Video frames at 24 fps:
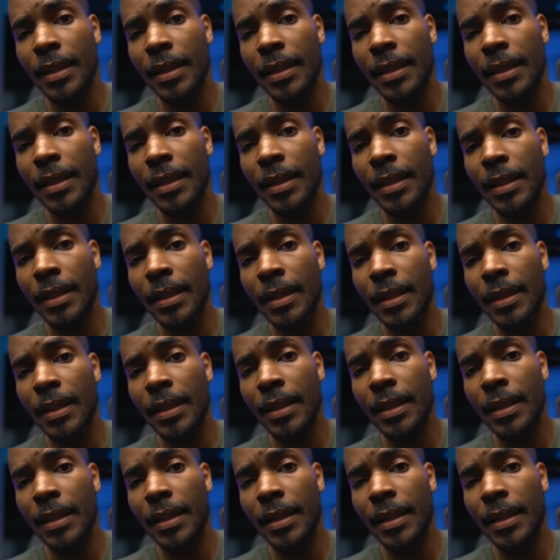
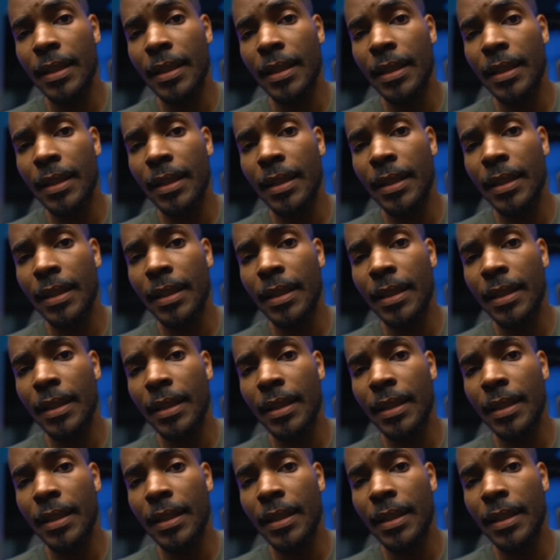
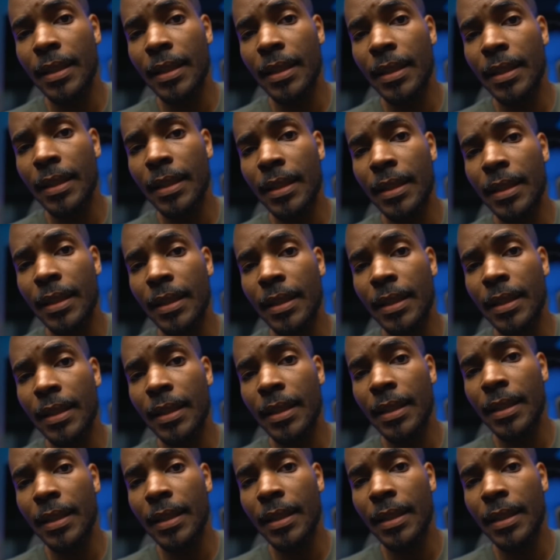
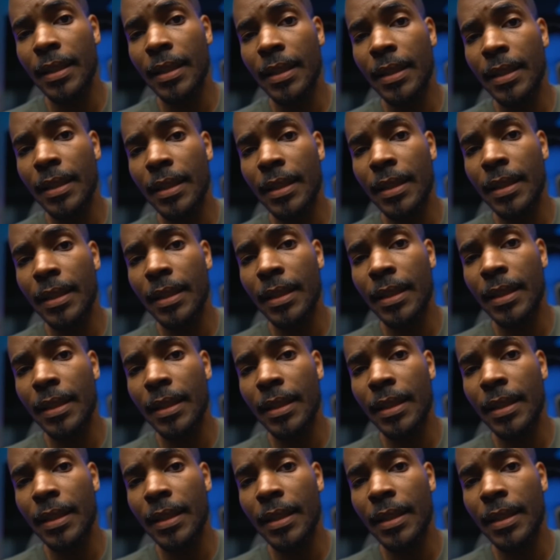
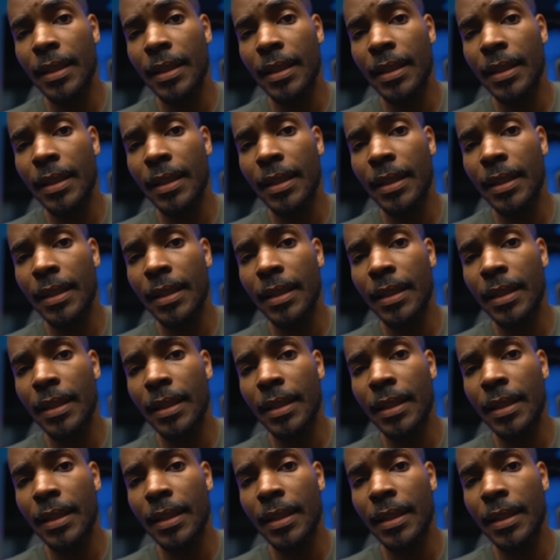
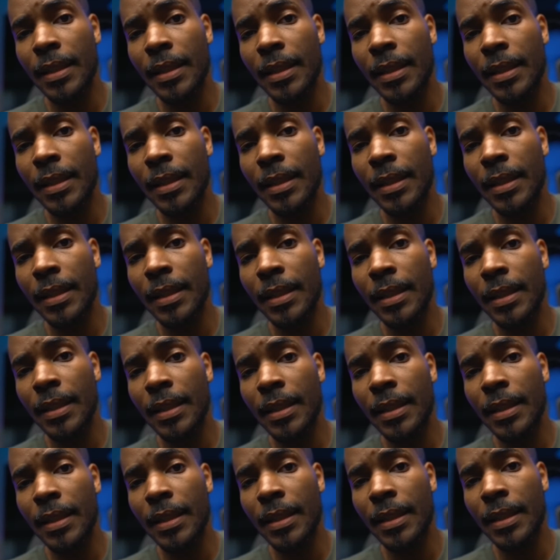
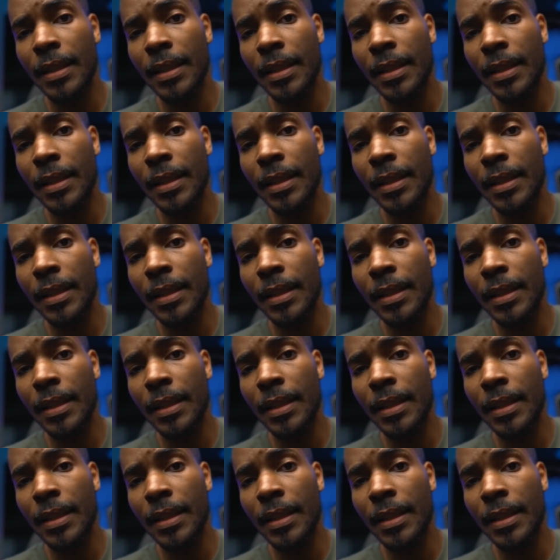No words are spoken by the person on screen.